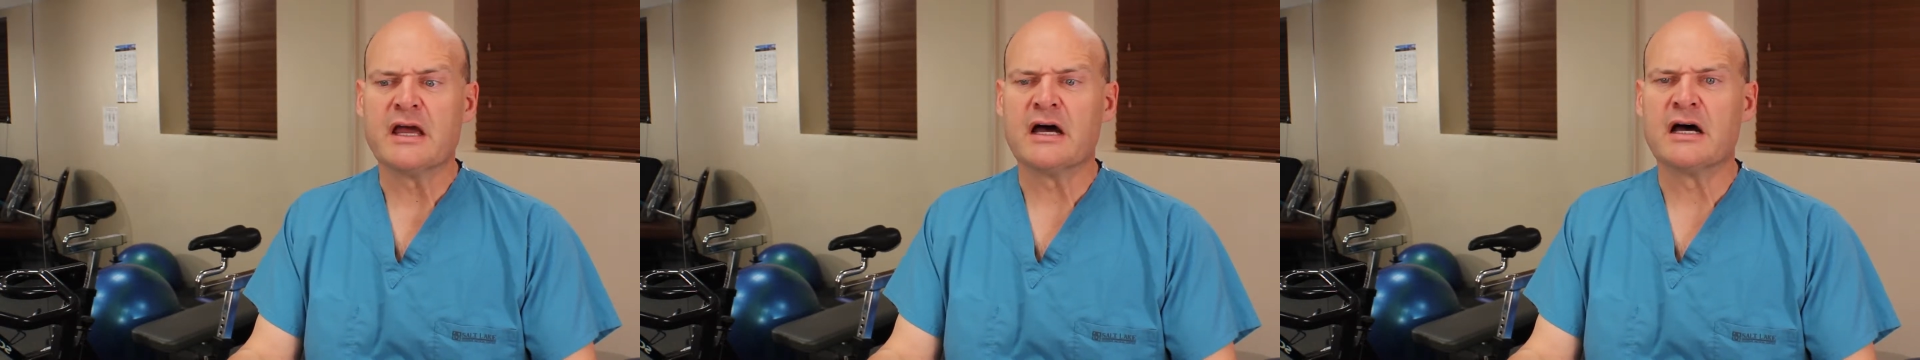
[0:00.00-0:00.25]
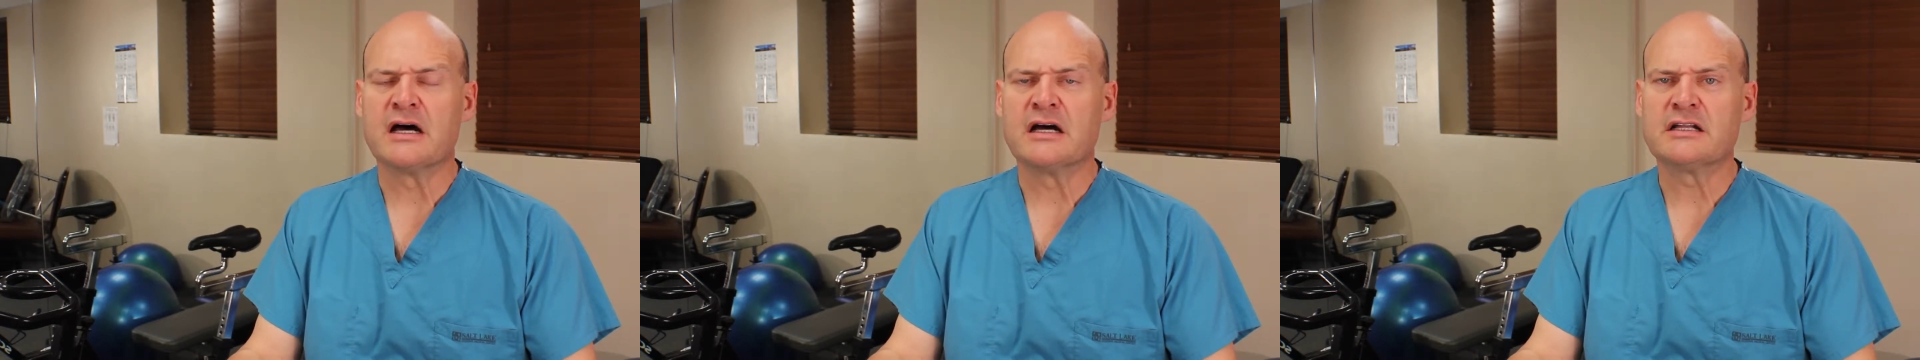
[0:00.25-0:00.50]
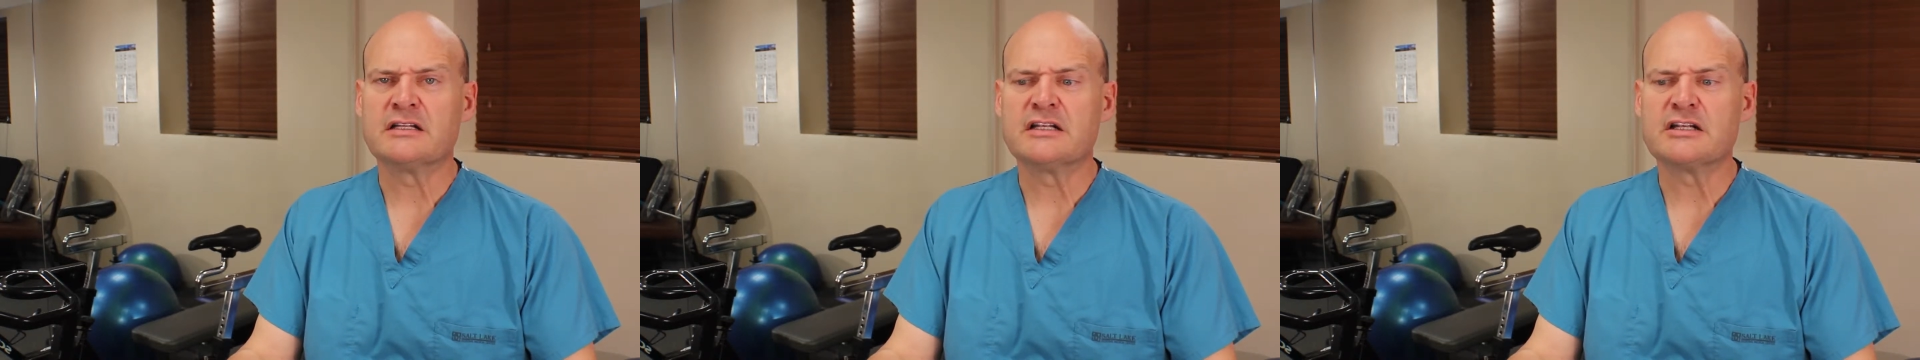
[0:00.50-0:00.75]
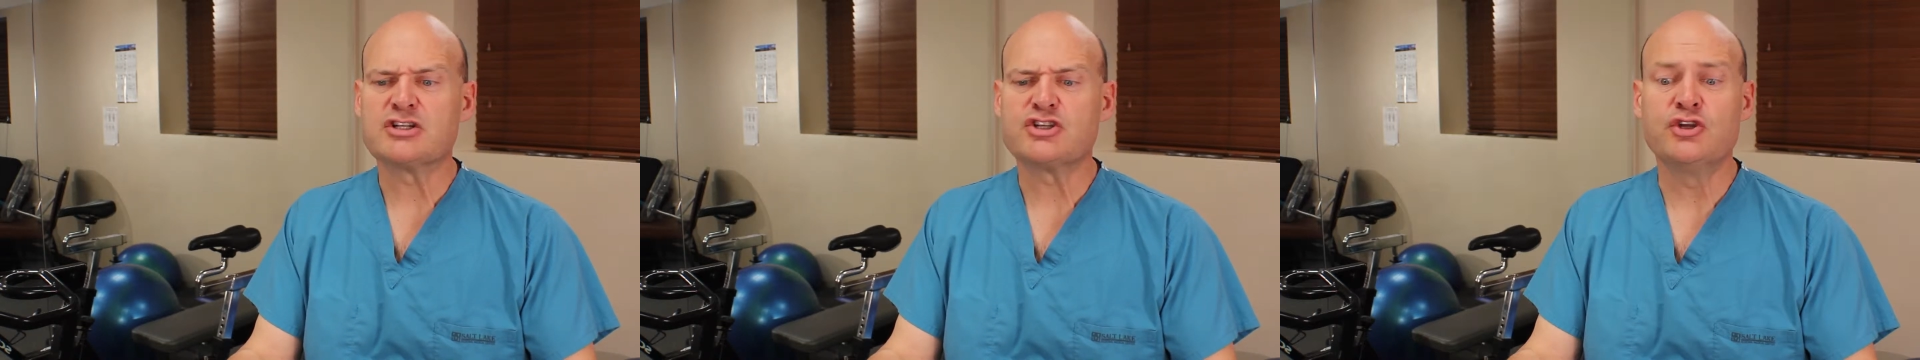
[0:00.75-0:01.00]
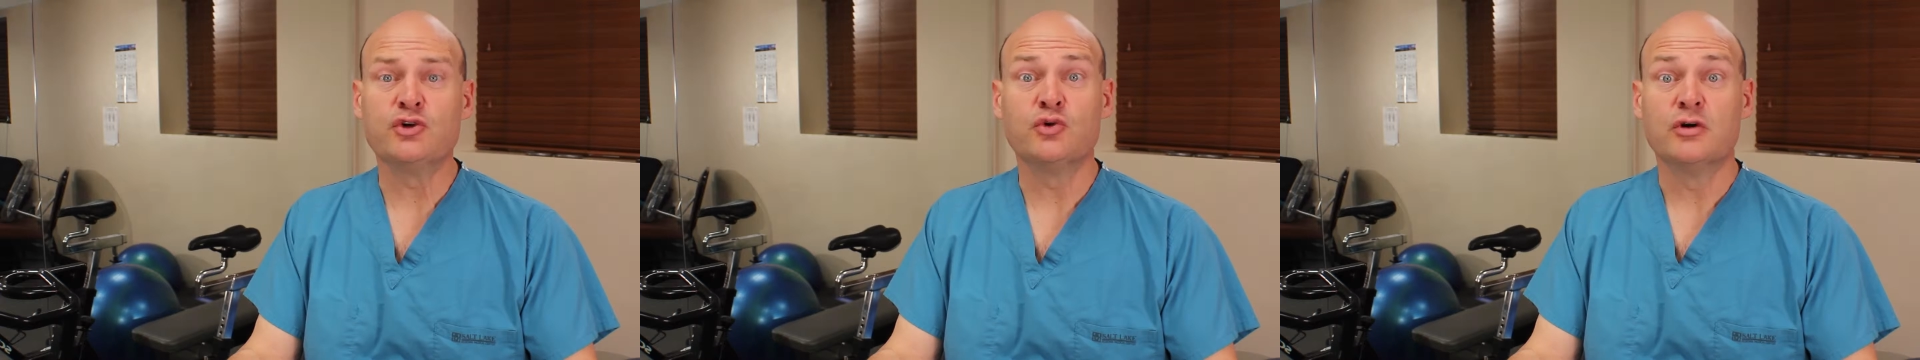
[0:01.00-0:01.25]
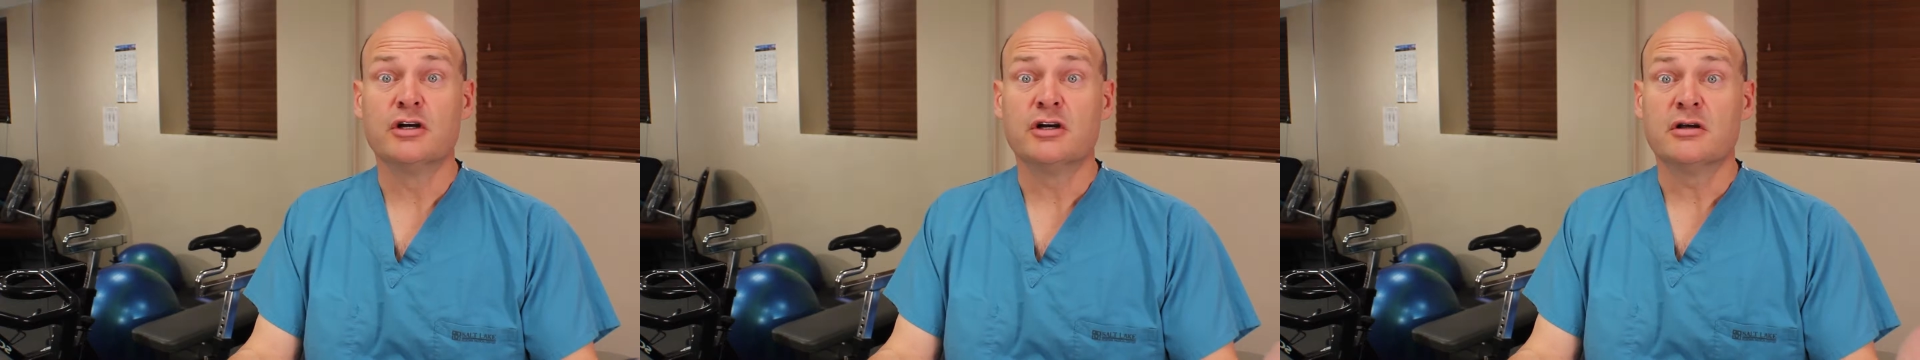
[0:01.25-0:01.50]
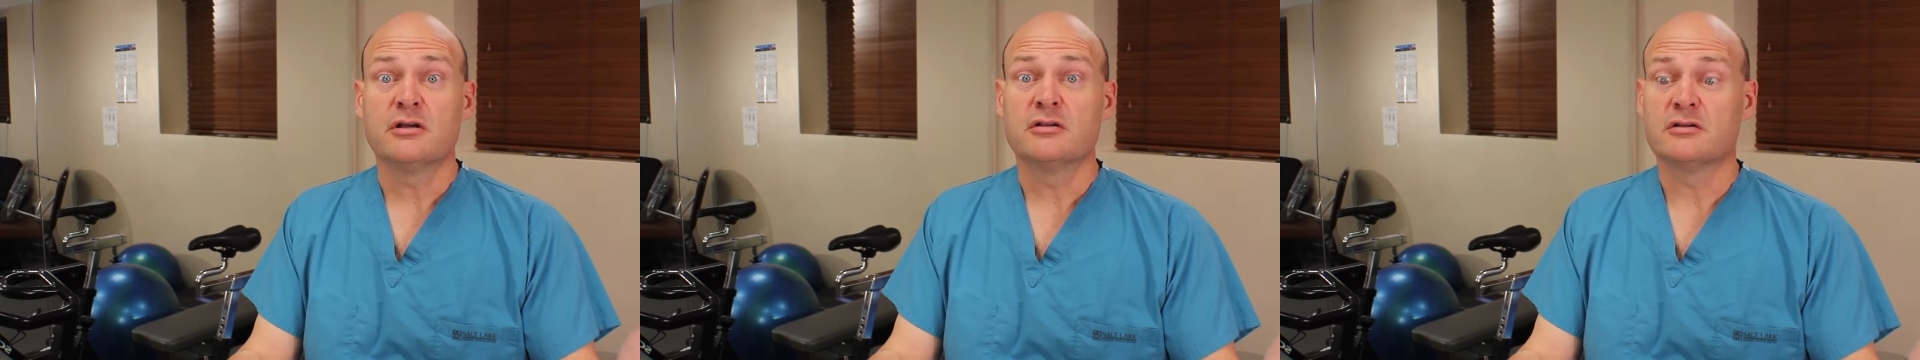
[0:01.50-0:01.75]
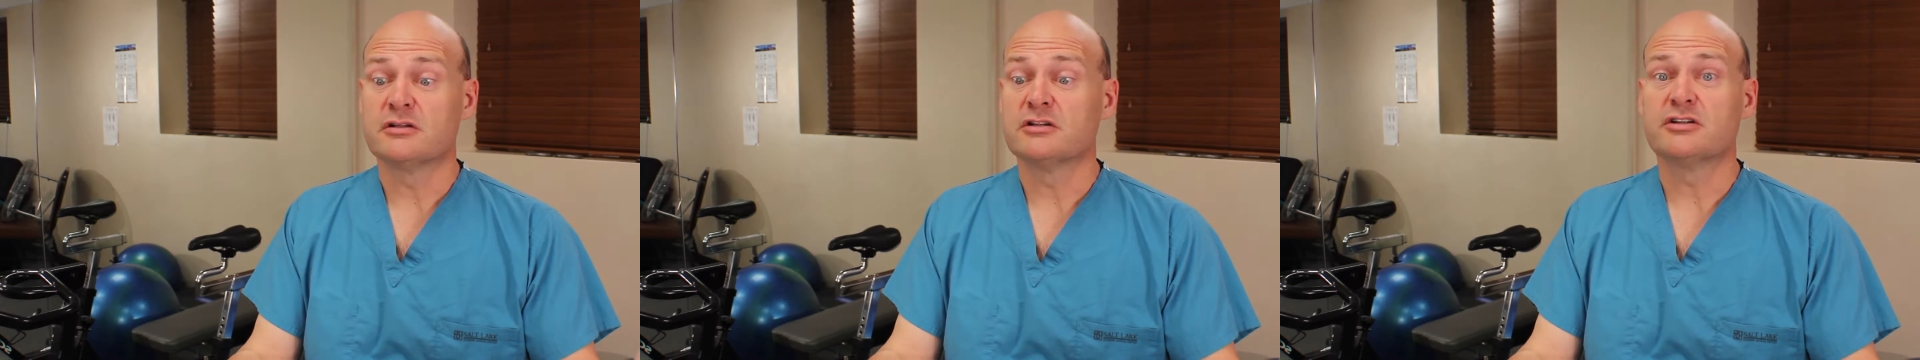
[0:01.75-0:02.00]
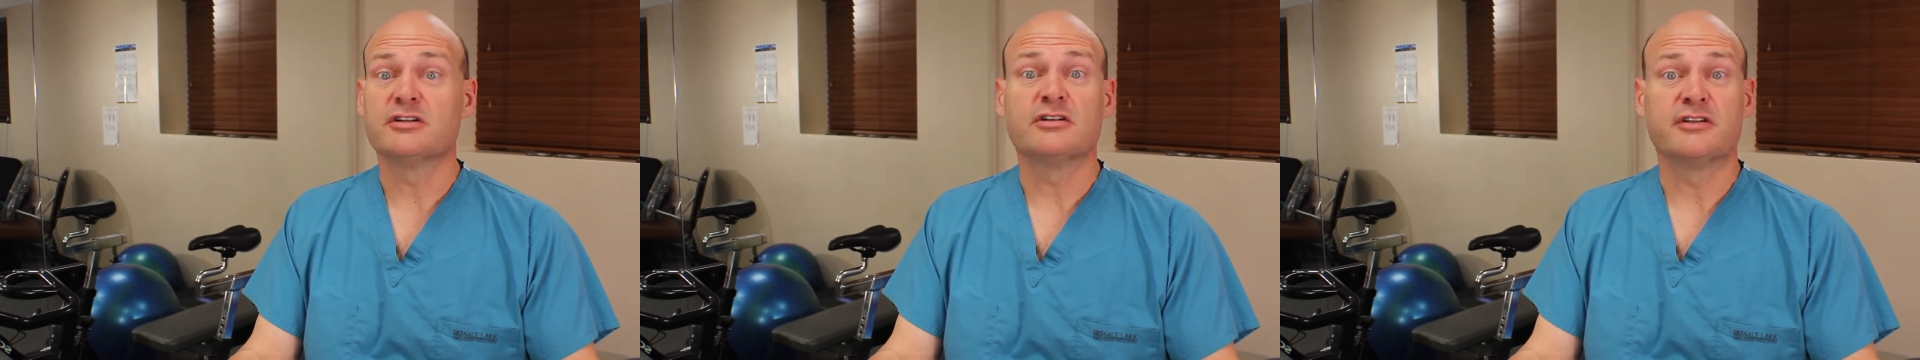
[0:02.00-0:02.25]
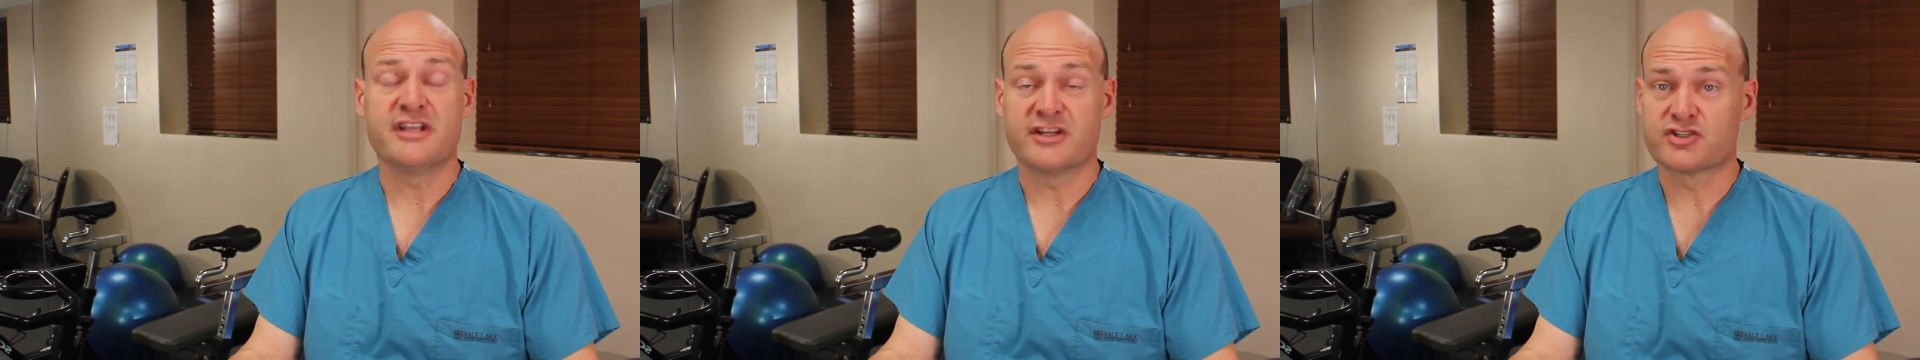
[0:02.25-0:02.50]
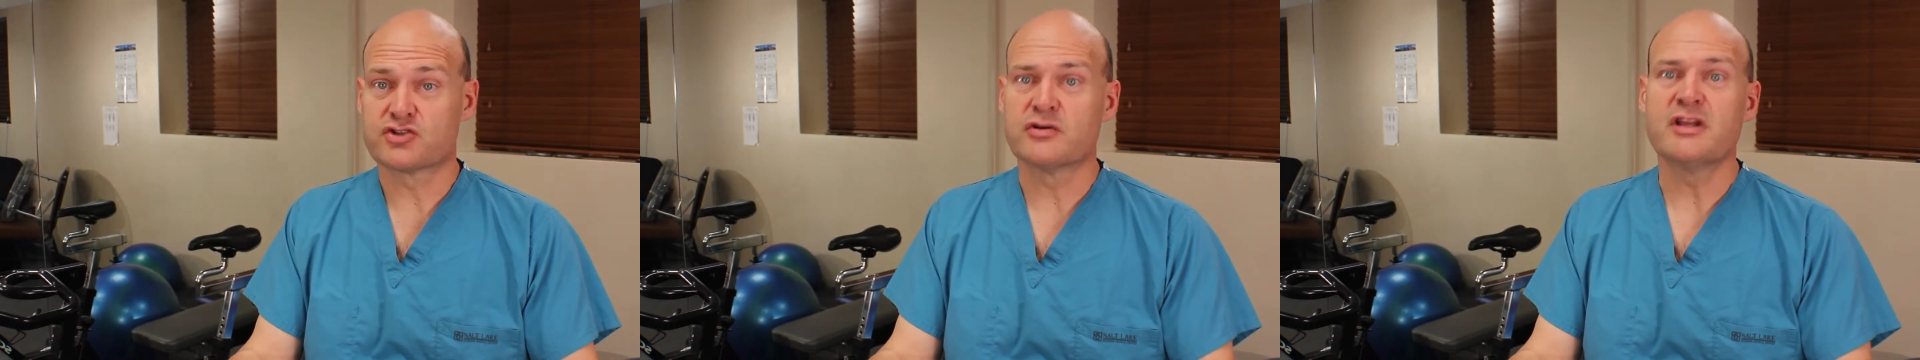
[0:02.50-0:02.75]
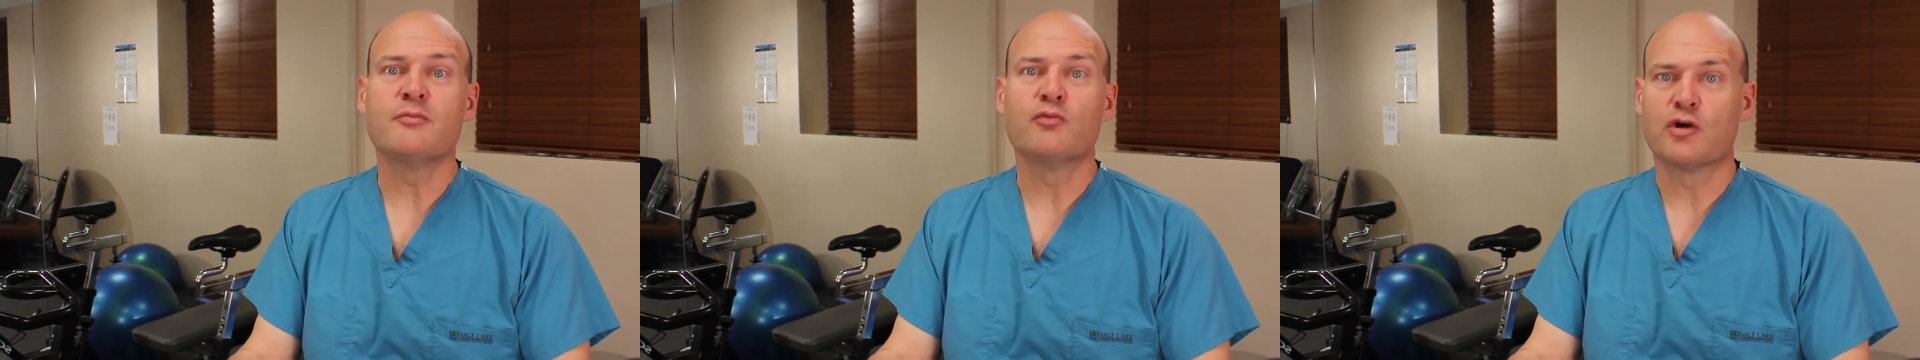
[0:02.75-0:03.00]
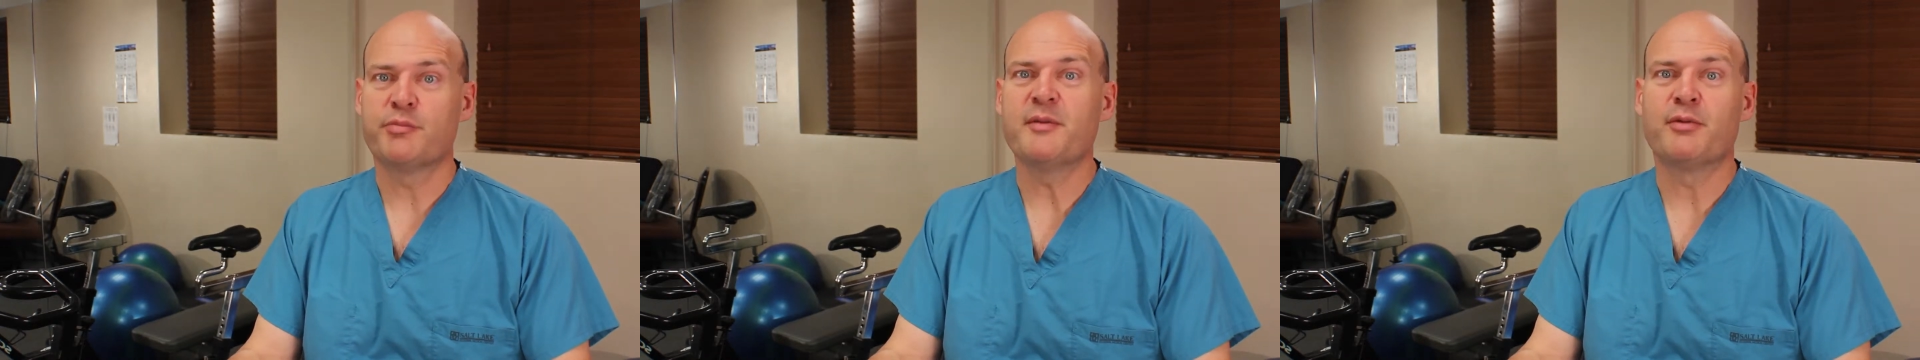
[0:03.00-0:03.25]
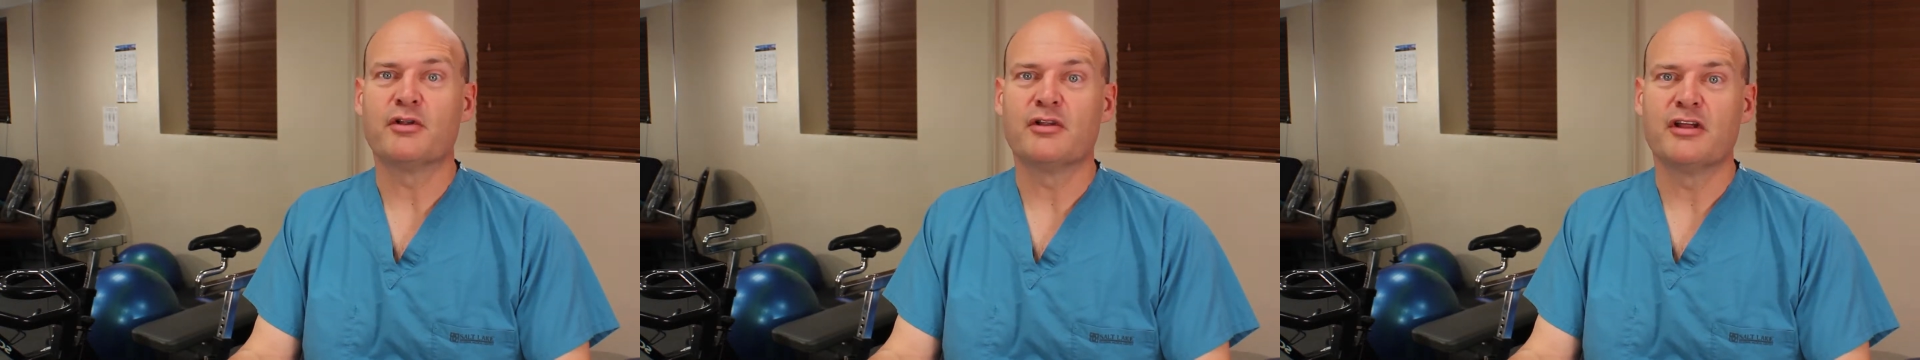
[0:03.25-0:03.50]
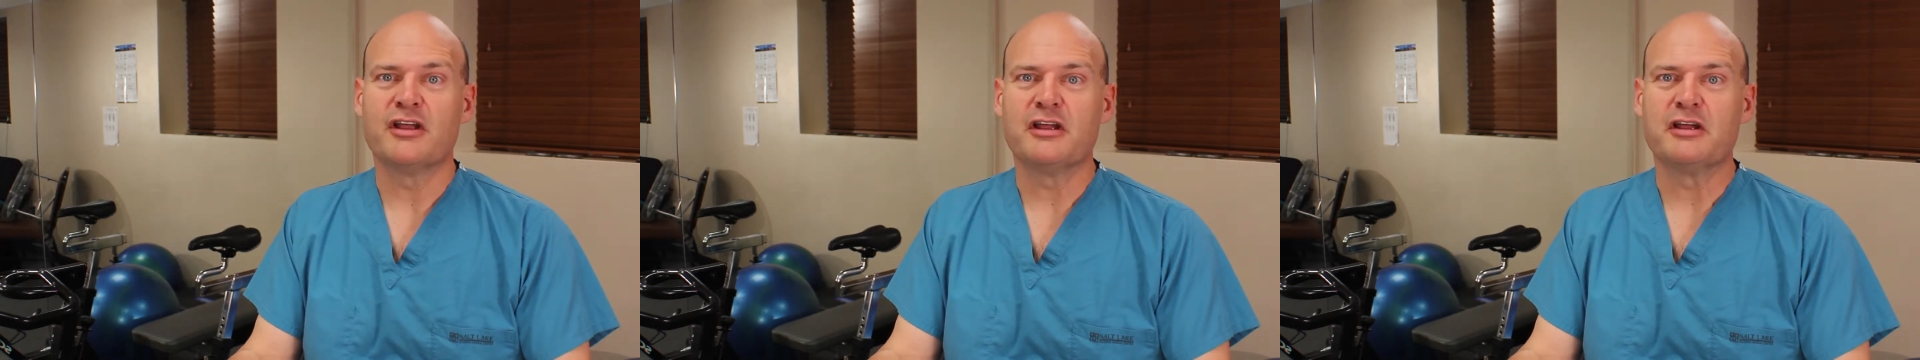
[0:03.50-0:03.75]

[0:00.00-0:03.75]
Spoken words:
to the extreme where people